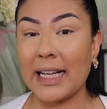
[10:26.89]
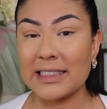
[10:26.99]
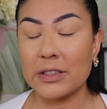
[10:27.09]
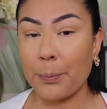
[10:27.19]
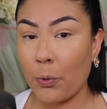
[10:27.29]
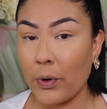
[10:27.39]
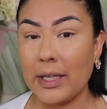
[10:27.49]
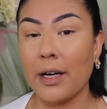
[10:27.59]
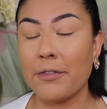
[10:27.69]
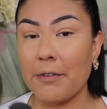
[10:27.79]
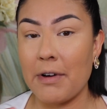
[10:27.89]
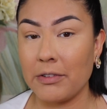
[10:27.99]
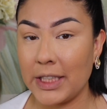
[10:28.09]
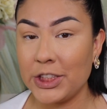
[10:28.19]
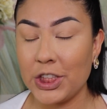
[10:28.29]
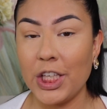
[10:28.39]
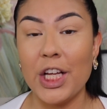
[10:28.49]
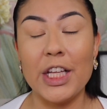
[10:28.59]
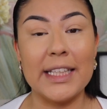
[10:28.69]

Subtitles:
That's the point of the foundation.